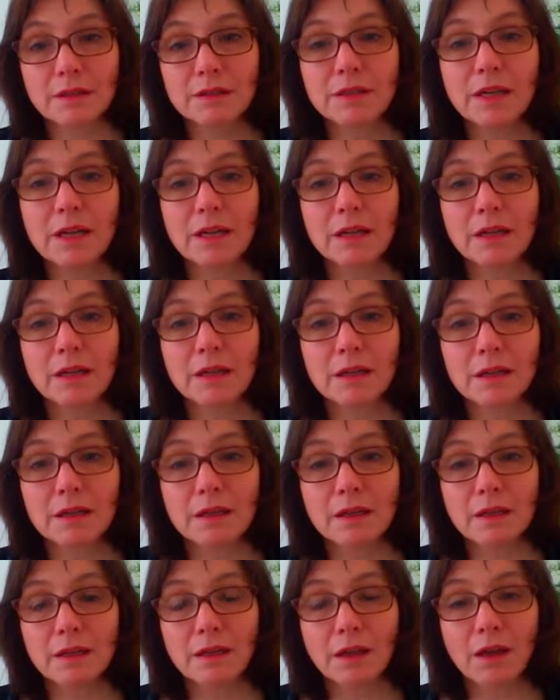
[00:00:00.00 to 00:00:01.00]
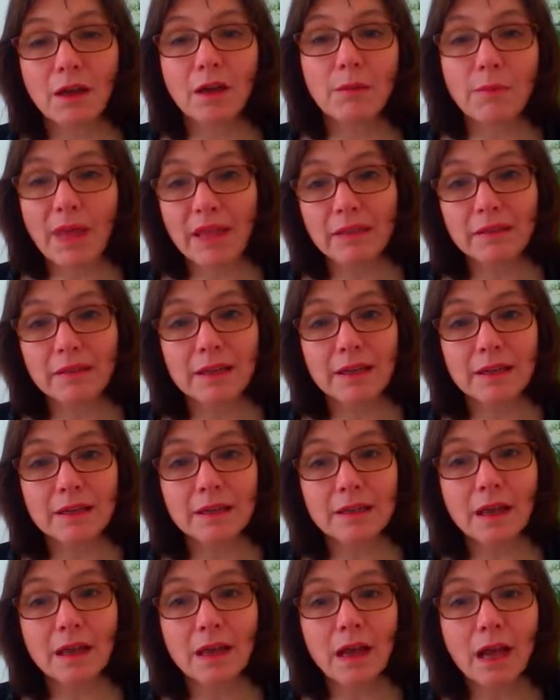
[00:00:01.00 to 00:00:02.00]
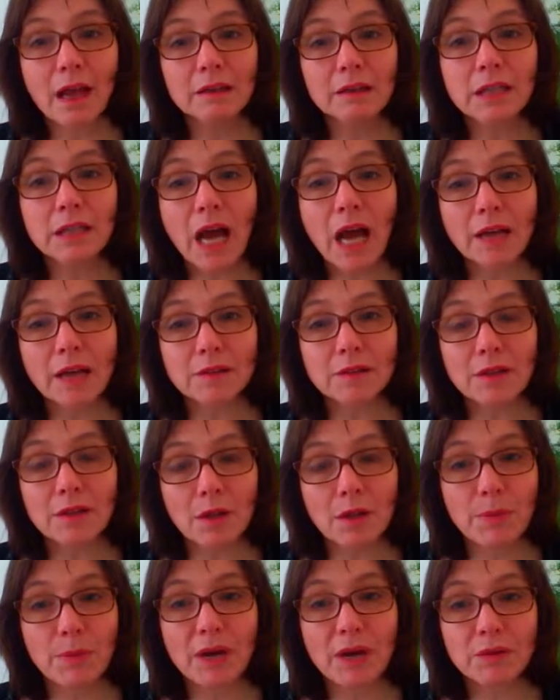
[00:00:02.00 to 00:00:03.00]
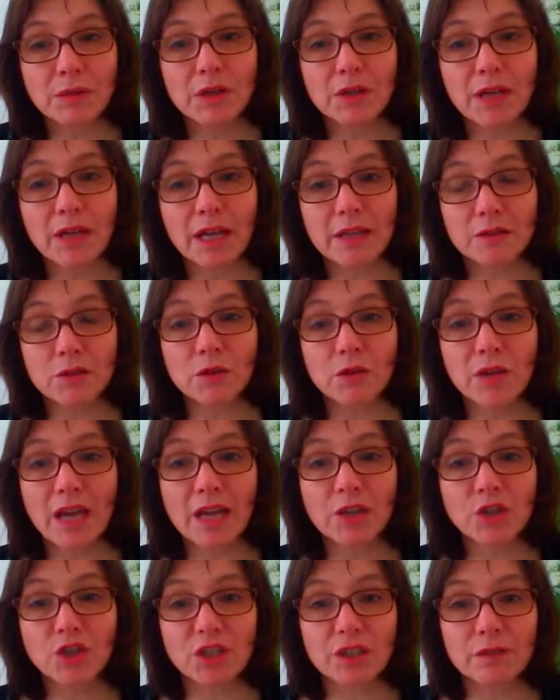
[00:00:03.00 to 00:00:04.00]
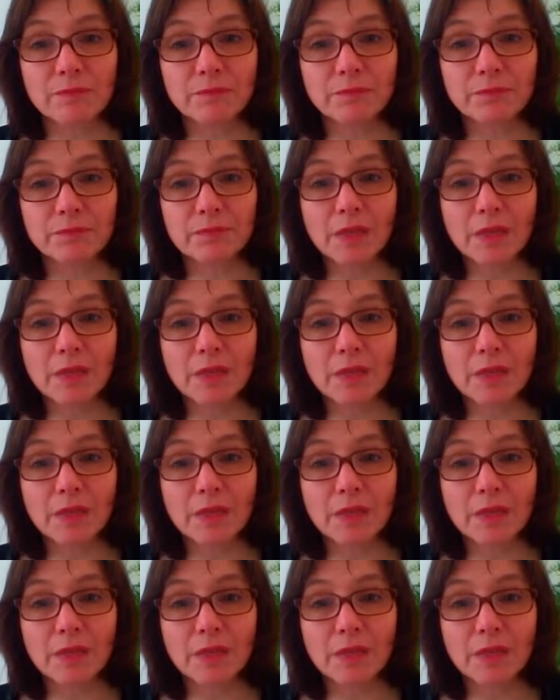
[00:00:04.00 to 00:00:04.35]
de Gurmendi, lied about her education.